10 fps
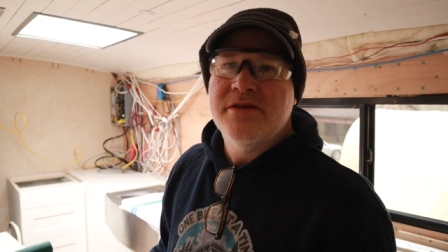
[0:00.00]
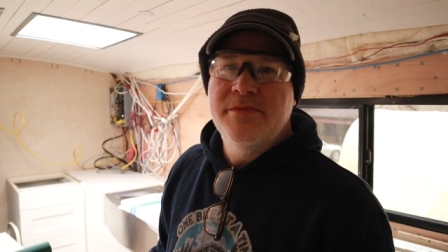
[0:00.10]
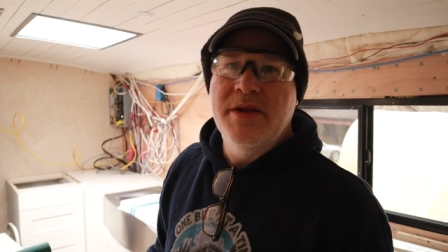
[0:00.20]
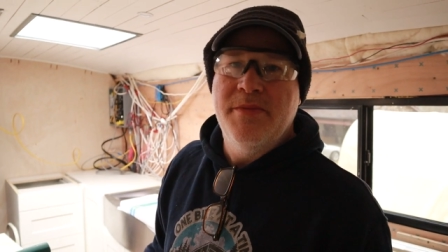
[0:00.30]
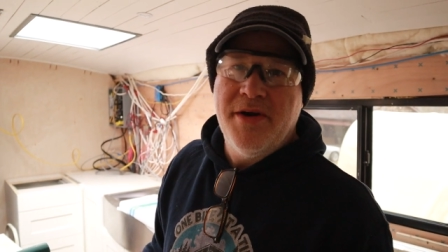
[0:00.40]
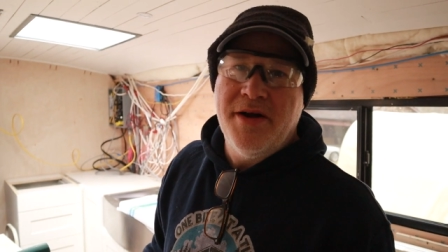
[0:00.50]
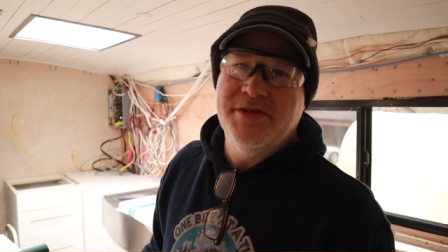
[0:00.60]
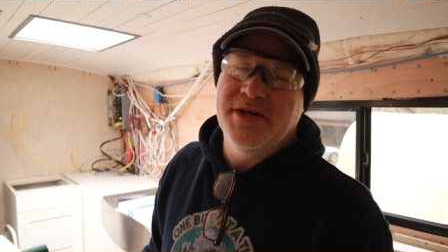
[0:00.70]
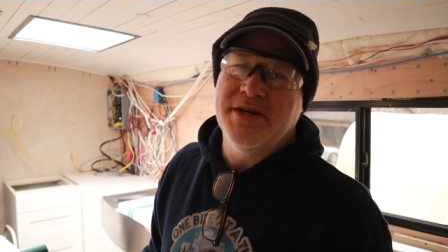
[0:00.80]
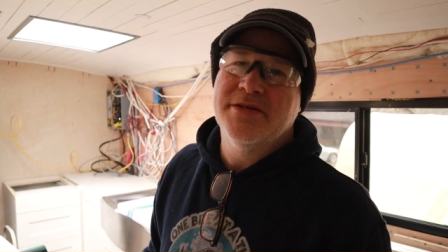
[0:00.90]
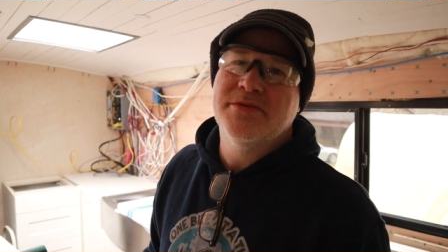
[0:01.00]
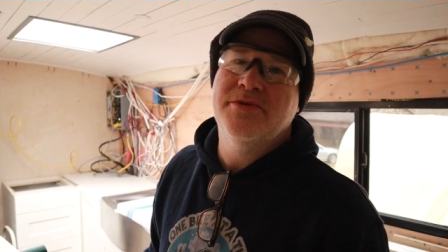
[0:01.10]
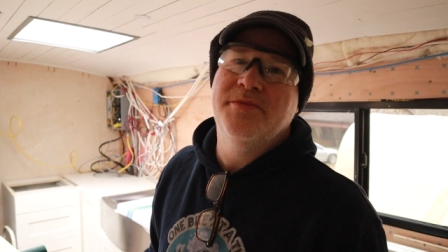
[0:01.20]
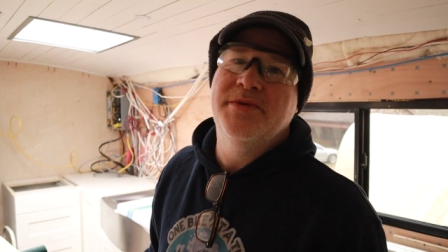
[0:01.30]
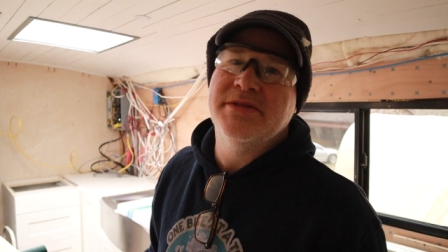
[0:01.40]
so many projects
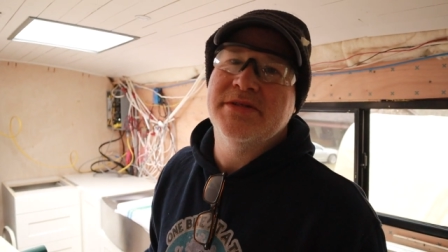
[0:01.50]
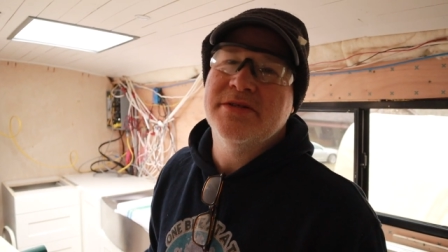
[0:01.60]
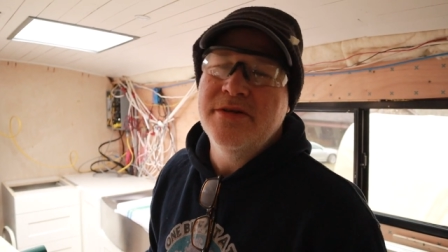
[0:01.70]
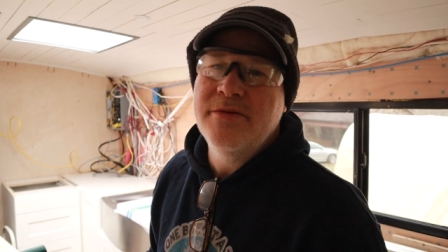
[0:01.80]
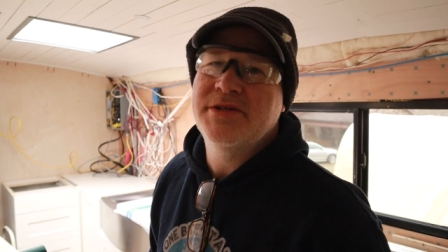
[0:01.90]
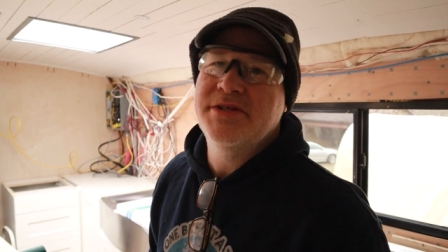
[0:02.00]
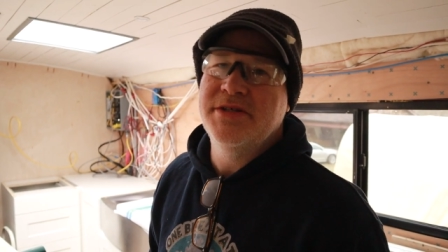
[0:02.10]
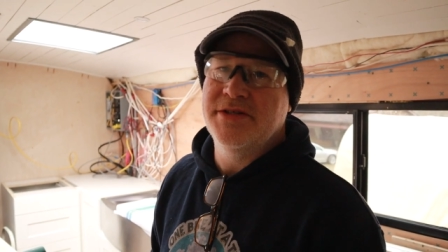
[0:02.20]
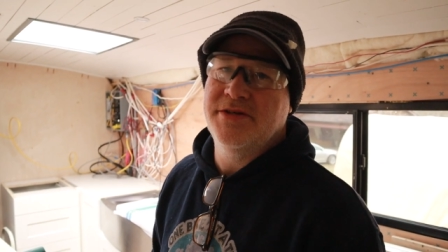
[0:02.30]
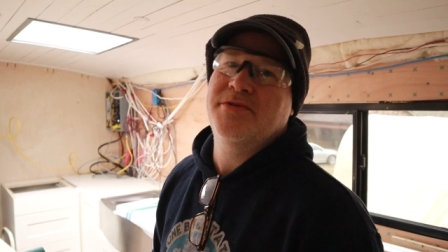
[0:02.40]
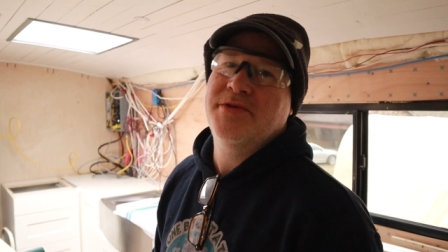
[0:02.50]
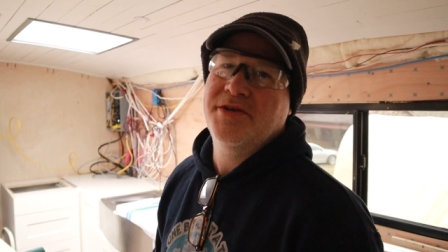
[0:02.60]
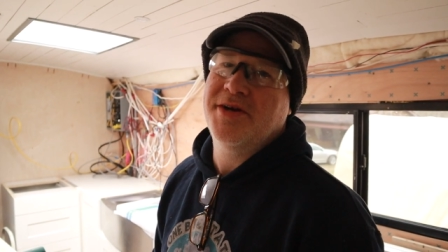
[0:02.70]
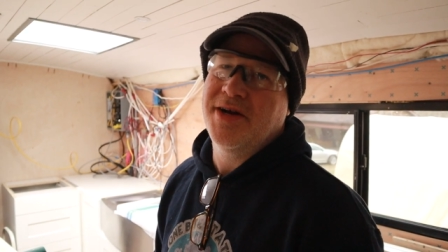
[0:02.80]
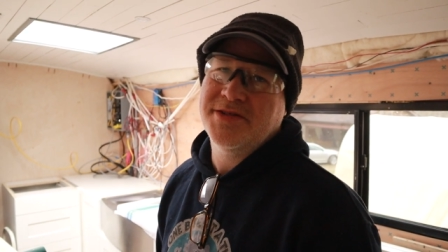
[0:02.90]
would have been so much easier with
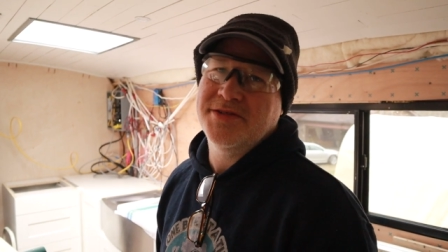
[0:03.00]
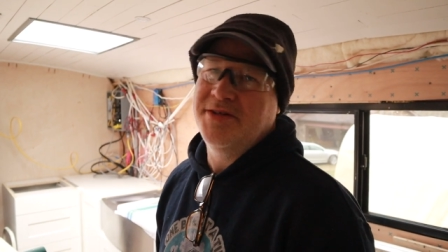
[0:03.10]
the track